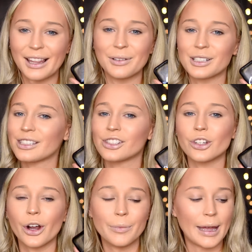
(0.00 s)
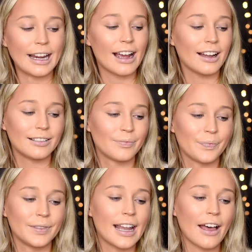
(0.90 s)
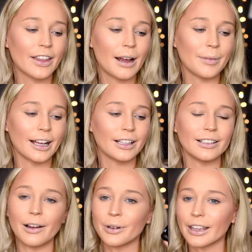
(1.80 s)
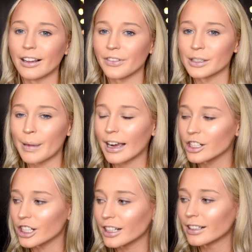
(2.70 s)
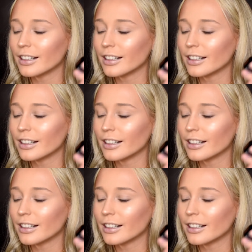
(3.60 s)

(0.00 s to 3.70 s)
There was just so many. Now that I'm like, I really love this packaging.